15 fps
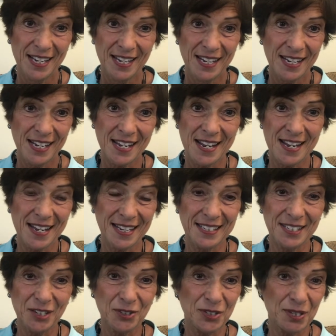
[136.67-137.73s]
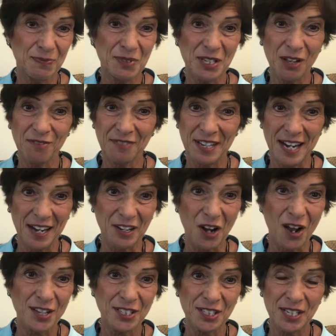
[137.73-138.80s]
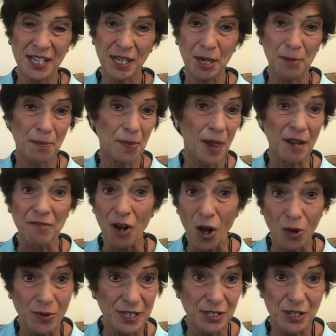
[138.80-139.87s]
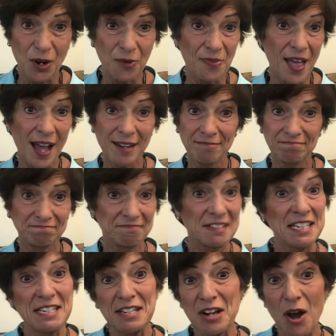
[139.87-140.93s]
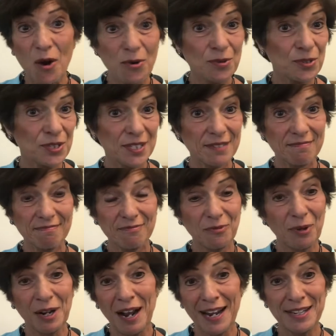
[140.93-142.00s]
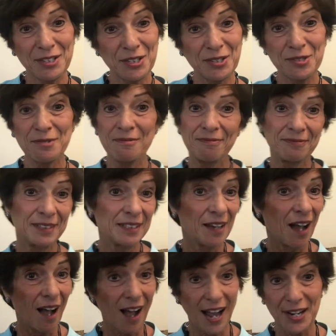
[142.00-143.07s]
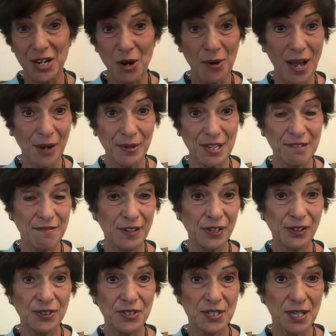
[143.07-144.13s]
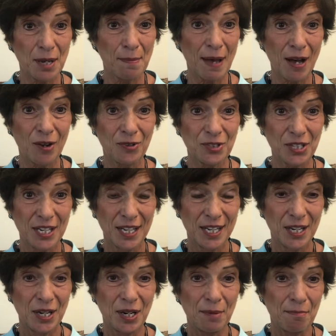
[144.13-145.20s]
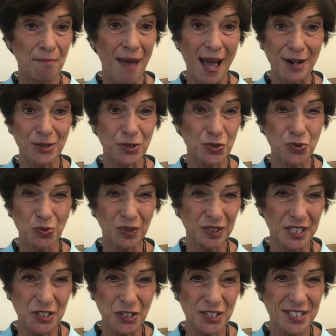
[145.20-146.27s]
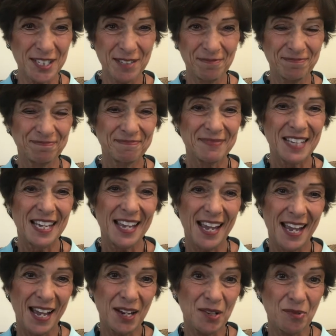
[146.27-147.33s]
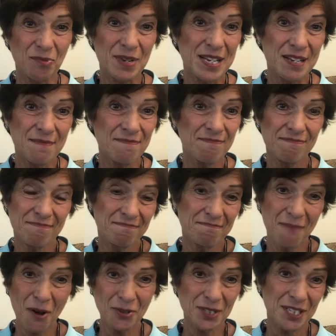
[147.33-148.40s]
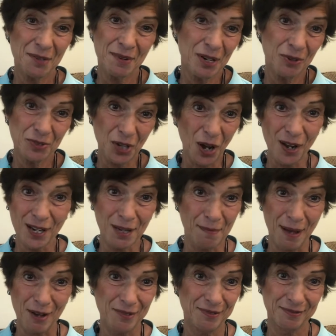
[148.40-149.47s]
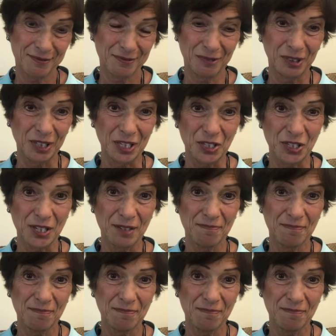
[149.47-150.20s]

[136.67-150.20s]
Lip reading: He considers himself an agnostic. I've always known that. He knows what I do. I know how he feels about matters religious, and we don't talk about religion.